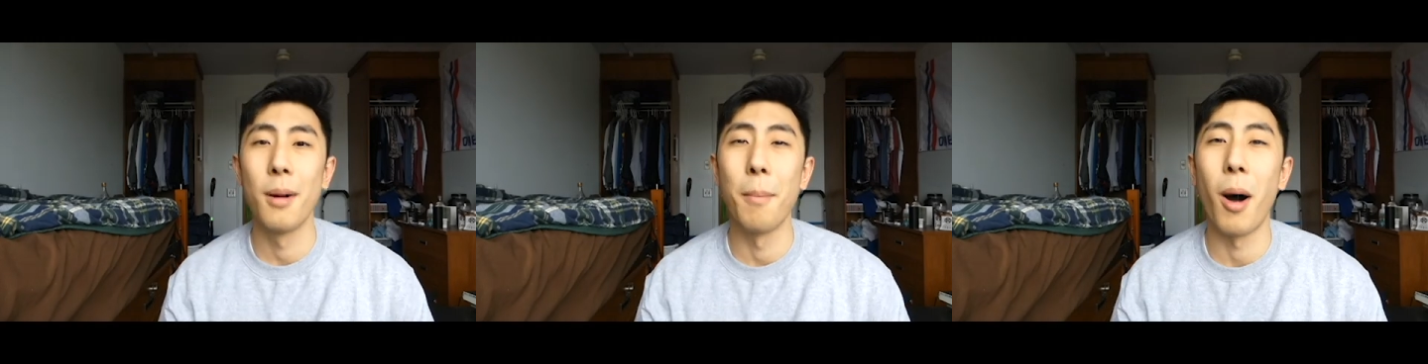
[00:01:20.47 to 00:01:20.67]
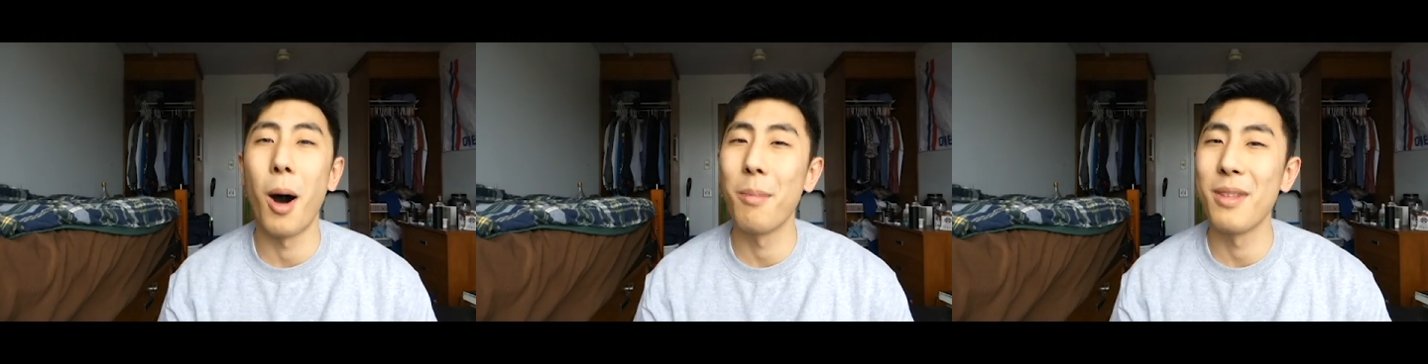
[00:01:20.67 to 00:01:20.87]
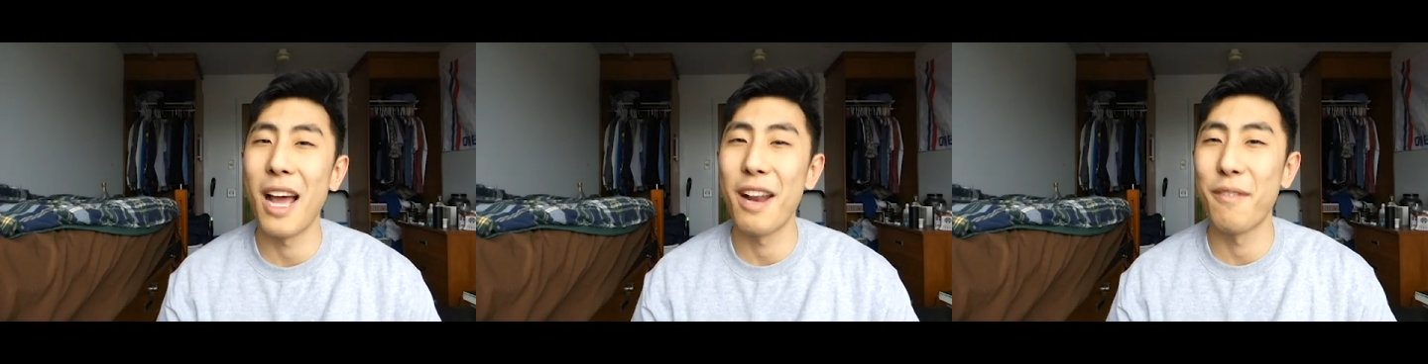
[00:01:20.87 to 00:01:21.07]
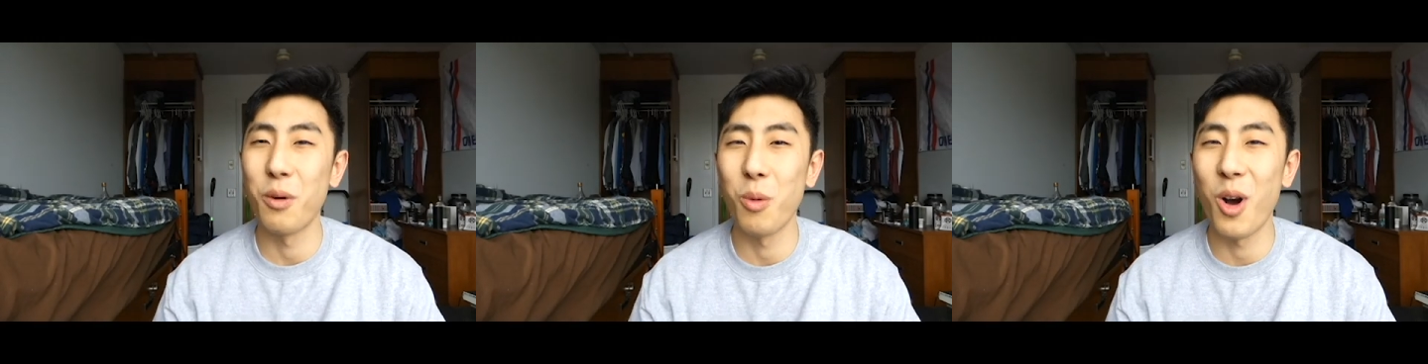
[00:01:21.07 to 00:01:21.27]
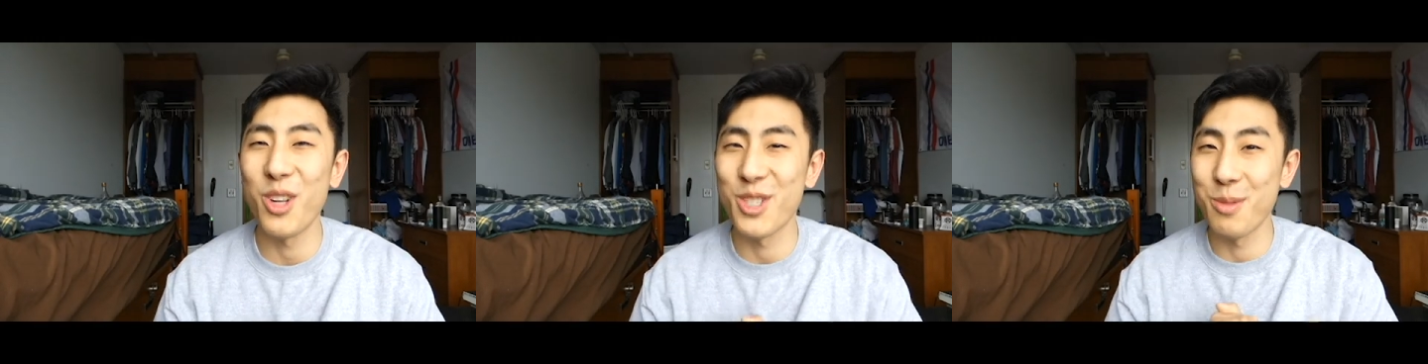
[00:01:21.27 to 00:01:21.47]
Mom, Dad, if you're
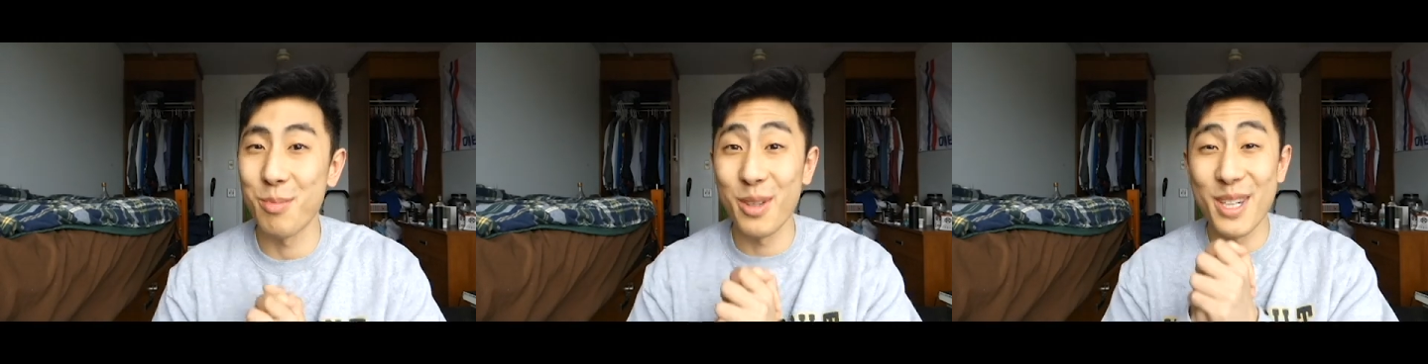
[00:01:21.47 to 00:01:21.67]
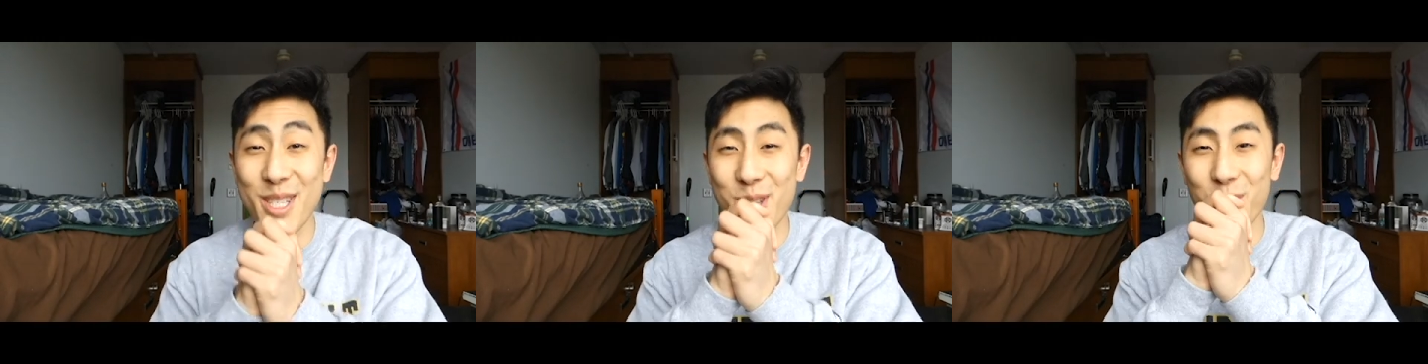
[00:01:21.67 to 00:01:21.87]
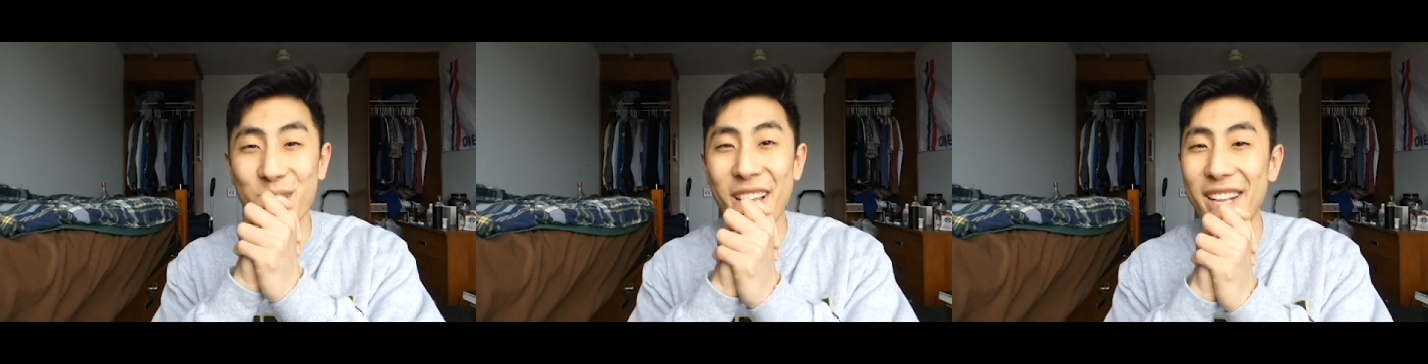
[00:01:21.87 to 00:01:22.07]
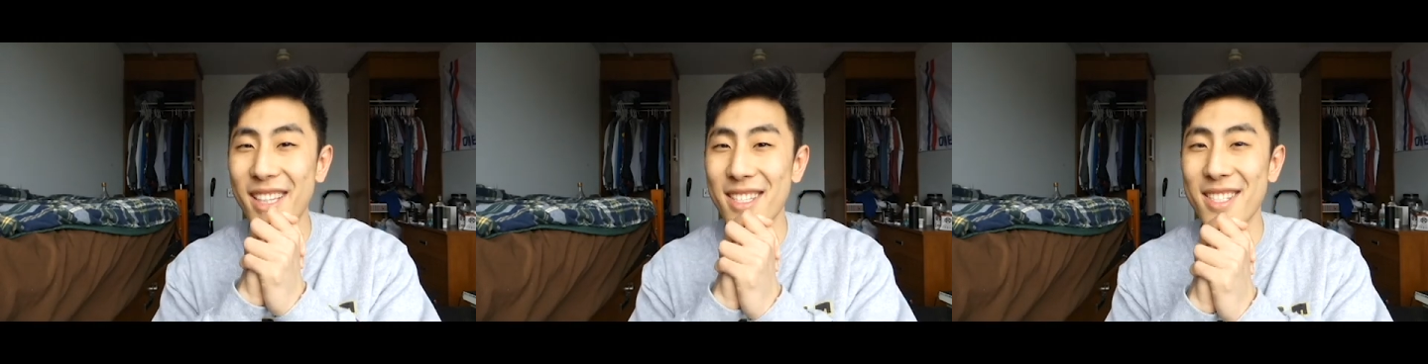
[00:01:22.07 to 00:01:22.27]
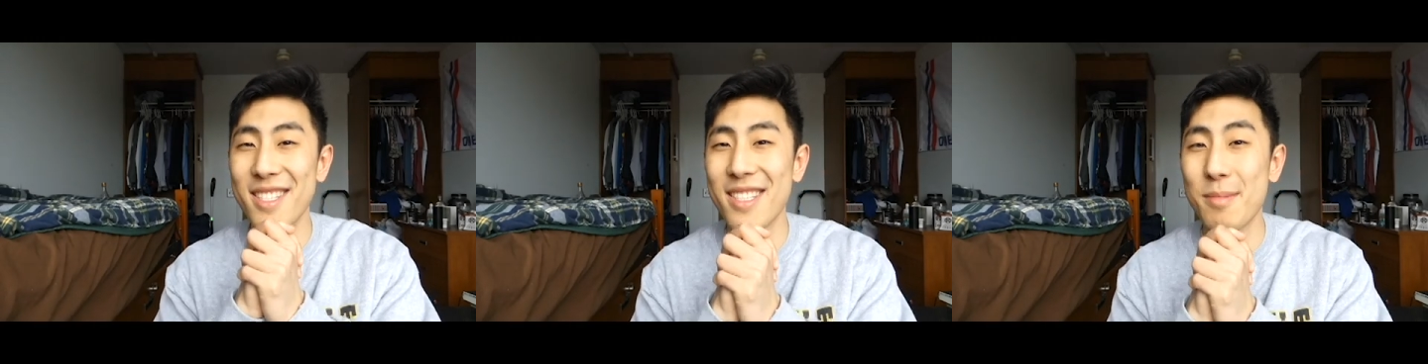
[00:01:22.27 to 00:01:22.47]
watching, please don't take
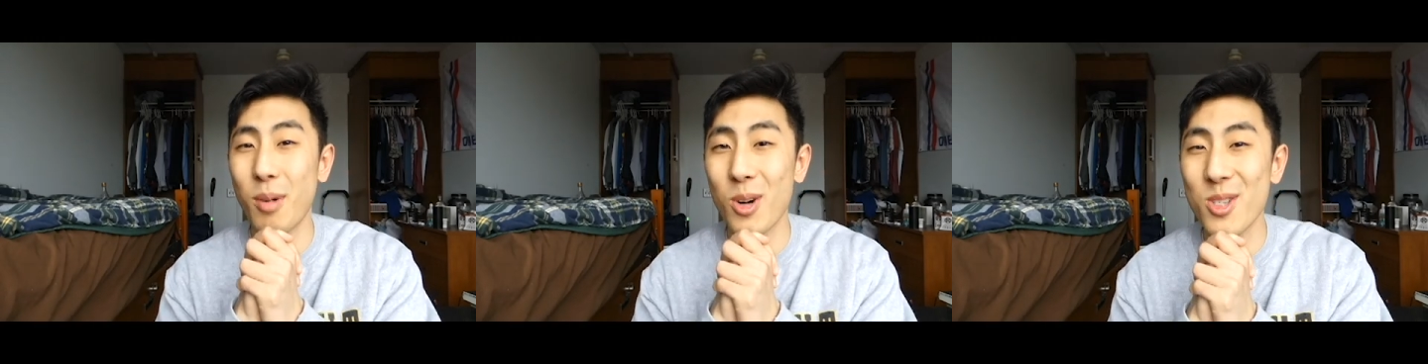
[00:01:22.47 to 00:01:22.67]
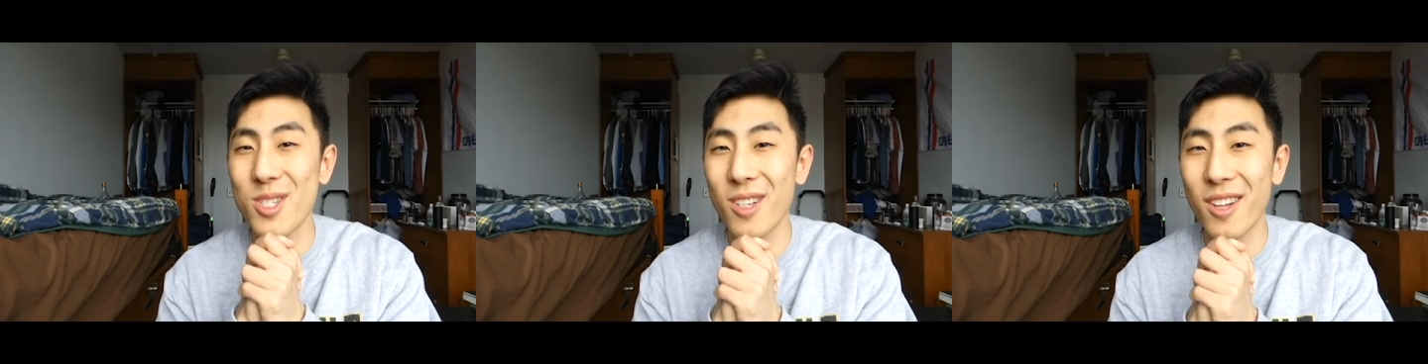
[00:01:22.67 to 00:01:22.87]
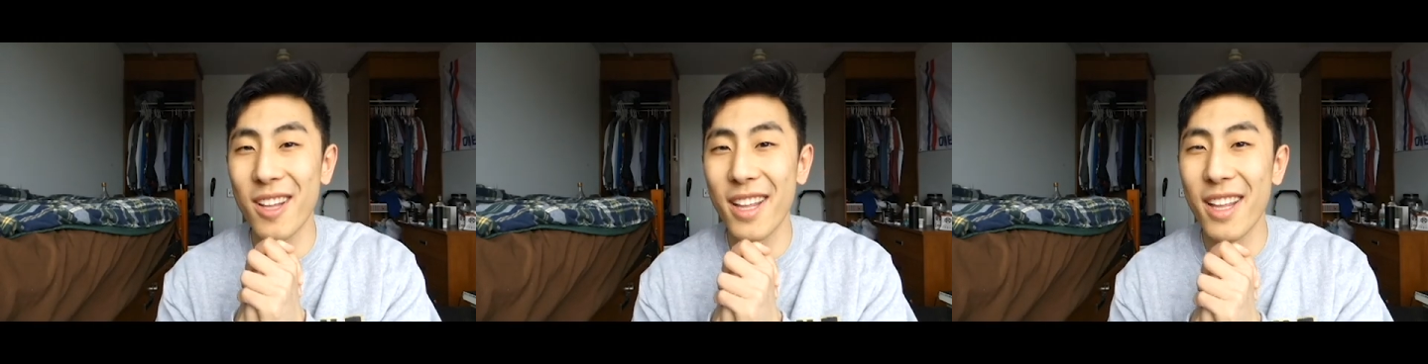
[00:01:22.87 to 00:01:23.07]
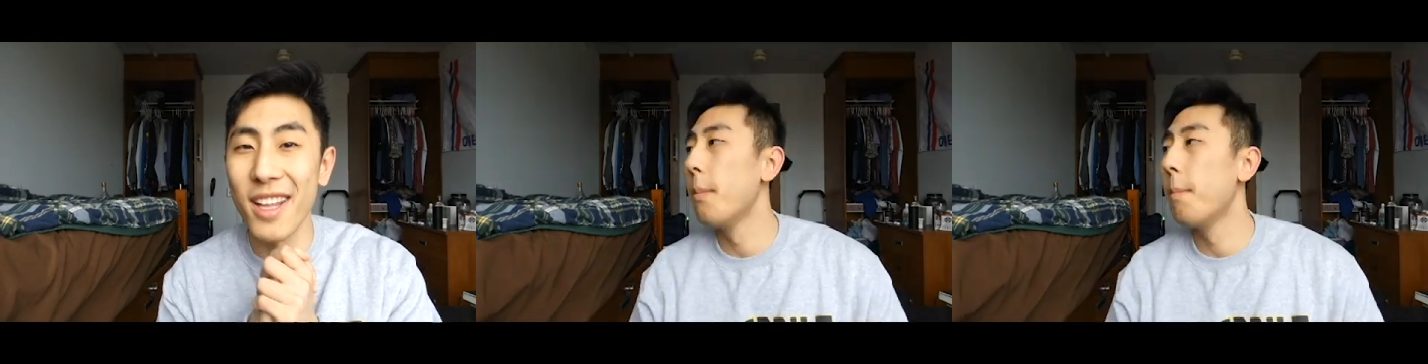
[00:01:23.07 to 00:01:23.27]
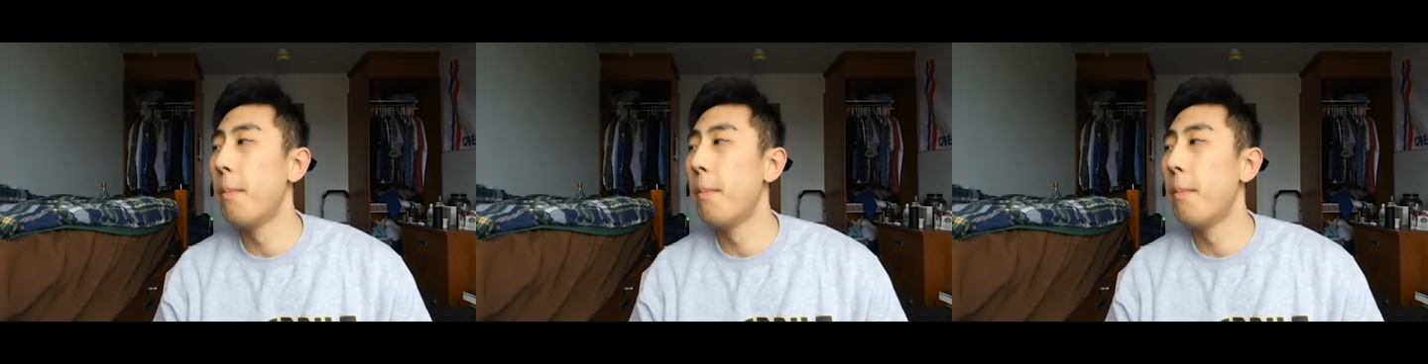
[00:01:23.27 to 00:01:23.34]
this personally.